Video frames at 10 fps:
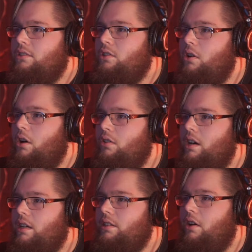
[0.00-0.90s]

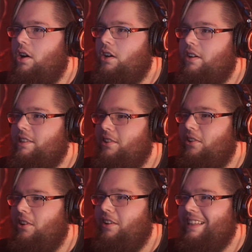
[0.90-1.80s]
Dora, Dora,
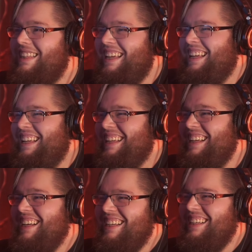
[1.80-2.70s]
Dora.
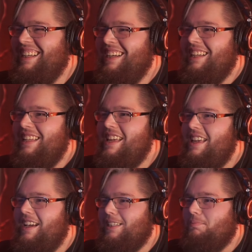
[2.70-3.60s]

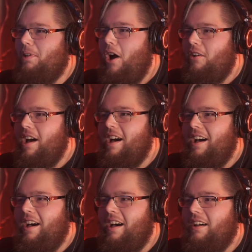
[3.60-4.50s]
The Explorer. Oh, come
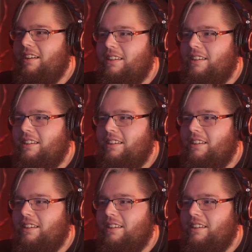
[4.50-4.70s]
on, let's go.